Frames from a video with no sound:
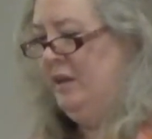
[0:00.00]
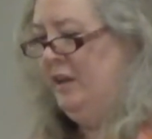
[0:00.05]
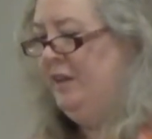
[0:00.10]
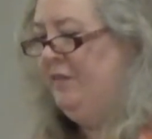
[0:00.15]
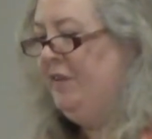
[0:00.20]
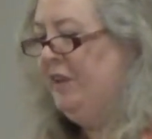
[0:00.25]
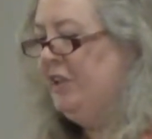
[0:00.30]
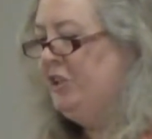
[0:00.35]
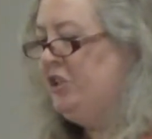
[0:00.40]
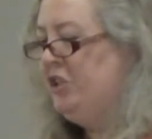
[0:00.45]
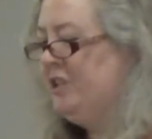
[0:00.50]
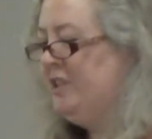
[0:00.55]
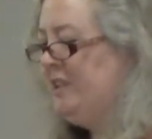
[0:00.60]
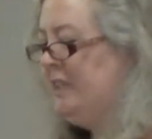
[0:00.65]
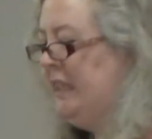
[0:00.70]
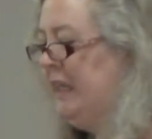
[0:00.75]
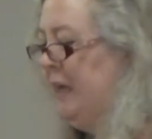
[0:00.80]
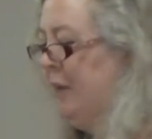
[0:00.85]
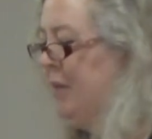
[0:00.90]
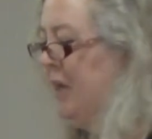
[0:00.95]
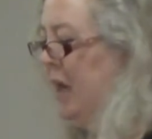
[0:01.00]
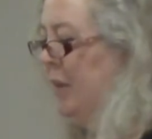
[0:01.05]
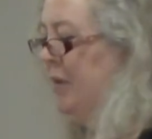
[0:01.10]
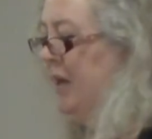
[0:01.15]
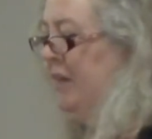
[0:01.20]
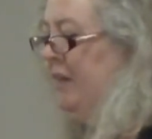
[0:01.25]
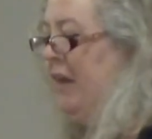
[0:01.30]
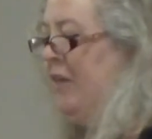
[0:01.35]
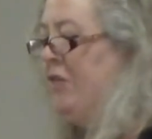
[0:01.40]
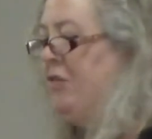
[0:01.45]
The villagers see him
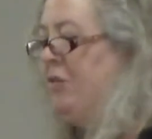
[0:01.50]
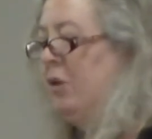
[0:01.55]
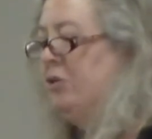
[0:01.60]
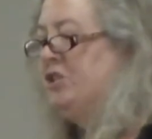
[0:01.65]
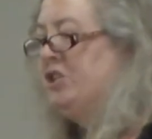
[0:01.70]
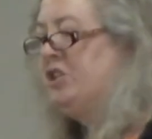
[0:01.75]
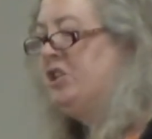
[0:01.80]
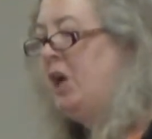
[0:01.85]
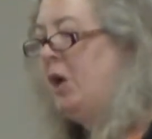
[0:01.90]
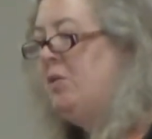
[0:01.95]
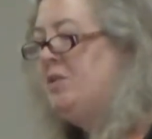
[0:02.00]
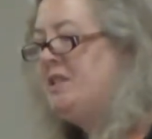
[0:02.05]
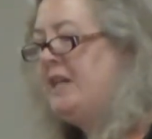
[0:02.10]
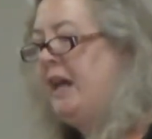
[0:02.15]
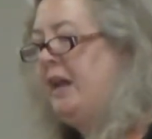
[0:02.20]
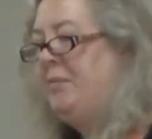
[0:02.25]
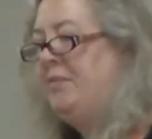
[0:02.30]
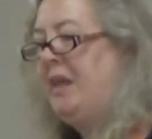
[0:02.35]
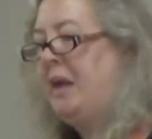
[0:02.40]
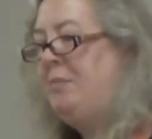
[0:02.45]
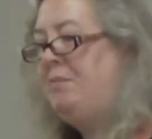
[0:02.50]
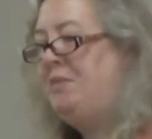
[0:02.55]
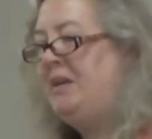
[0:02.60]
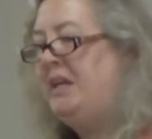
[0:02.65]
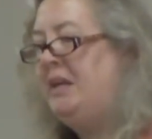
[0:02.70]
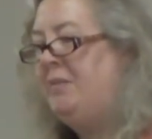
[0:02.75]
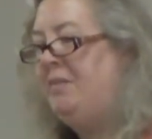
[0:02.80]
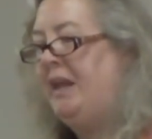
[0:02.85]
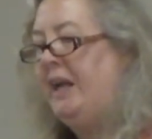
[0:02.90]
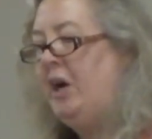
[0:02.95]
coming, they throw stones at him, they
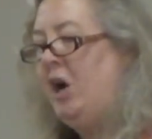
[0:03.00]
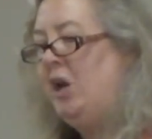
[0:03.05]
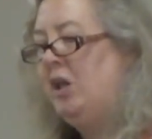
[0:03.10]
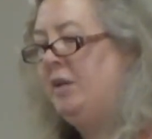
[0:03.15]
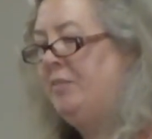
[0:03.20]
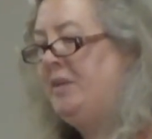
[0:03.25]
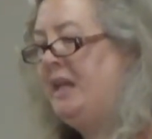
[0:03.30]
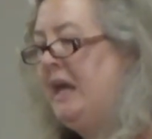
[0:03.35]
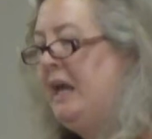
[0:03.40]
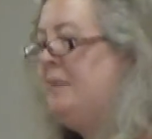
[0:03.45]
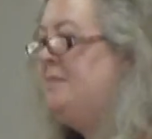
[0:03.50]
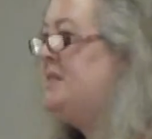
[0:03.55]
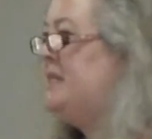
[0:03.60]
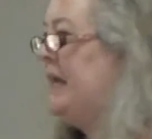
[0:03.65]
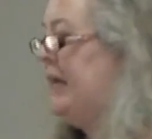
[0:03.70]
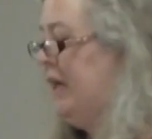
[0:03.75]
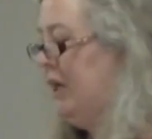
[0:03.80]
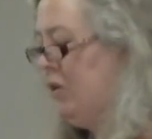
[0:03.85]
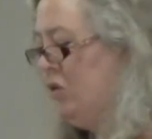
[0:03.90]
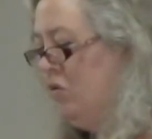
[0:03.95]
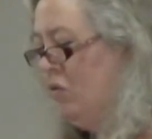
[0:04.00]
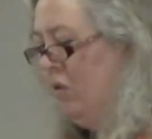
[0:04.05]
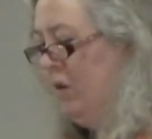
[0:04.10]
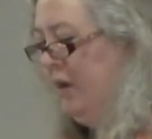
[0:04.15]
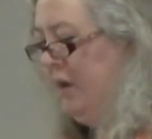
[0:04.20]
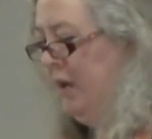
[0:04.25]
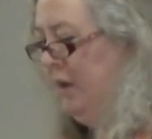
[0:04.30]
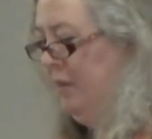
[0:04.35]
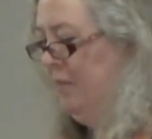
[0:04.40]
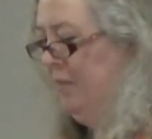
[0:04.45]
beat him, they call him names, they
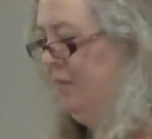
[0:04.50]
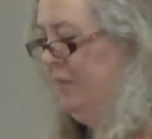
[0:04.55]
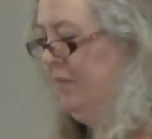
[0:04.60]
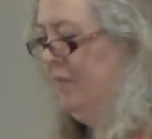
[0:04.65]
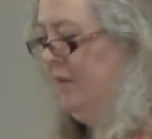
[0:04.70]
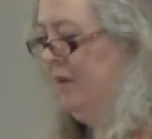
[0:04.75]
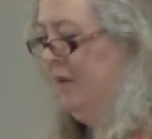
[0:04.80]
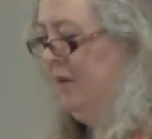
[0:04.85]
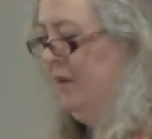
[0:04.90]
ignore him.